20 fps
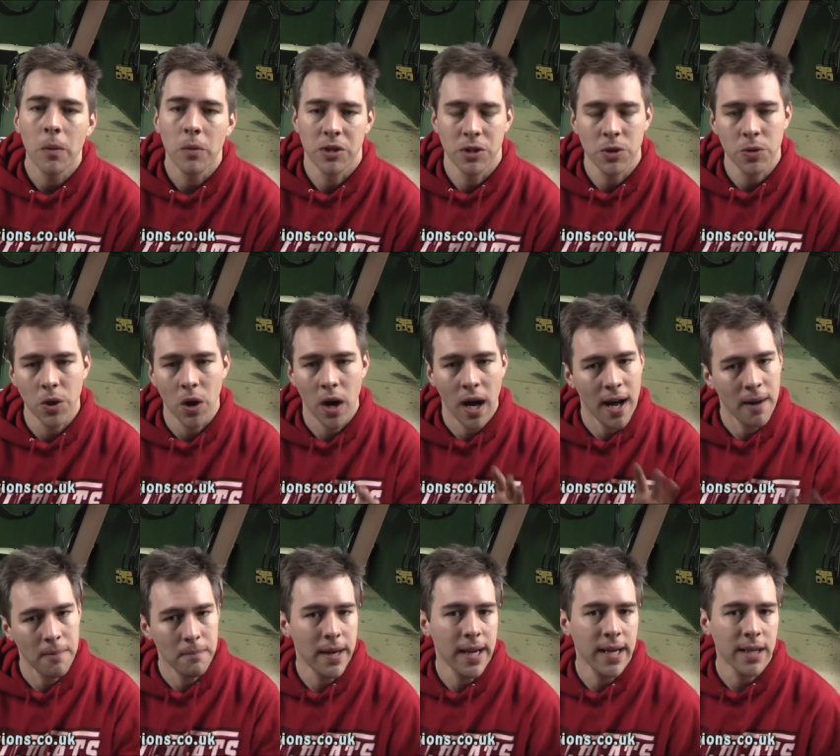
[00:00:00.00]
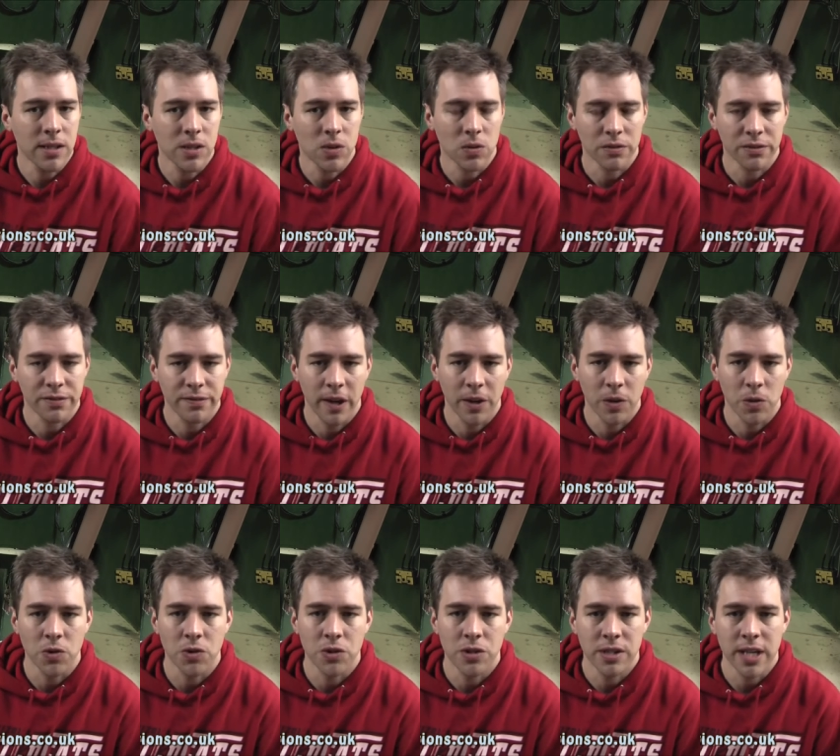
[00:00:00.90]
We've still got our main sort of
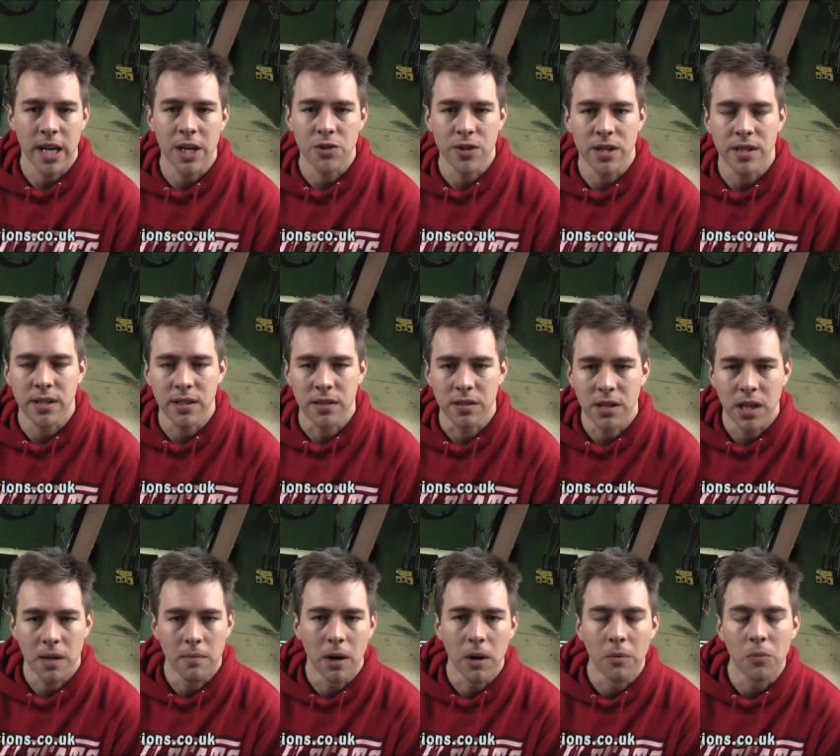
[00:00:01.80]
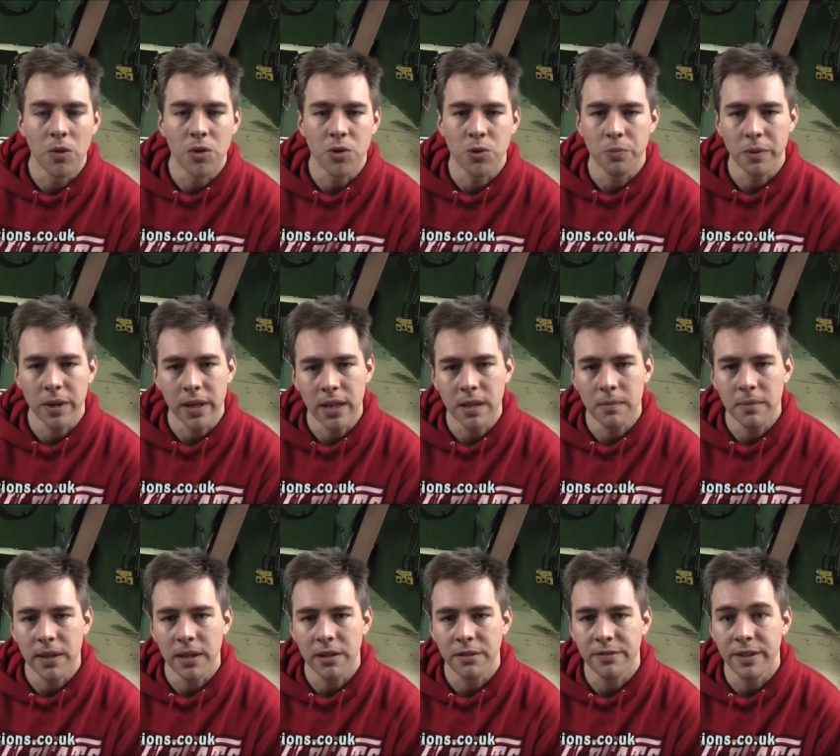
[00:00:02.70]
final set dressing to come up, which will be in the
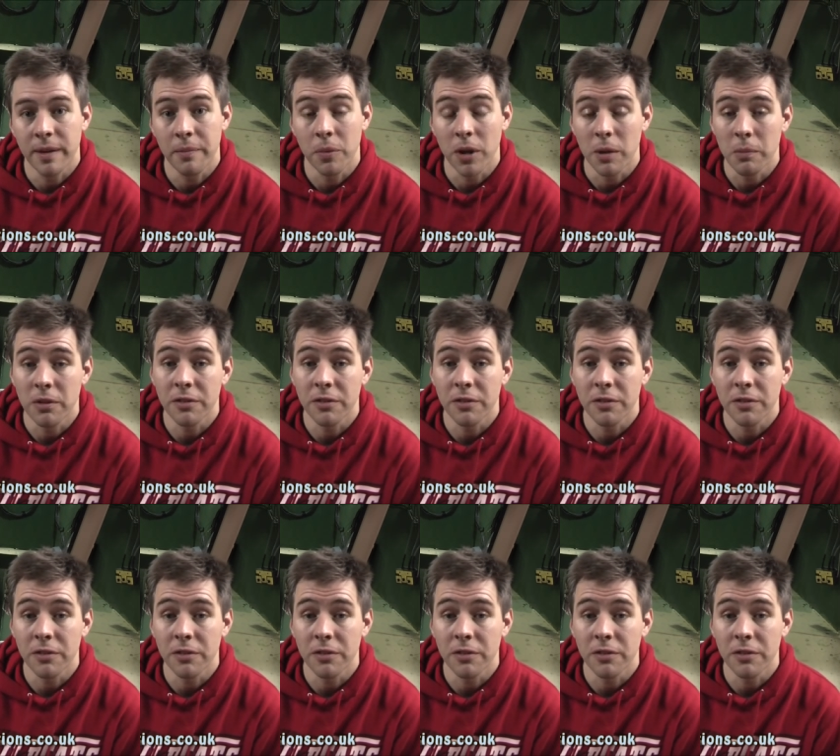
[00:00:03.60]
middle of February.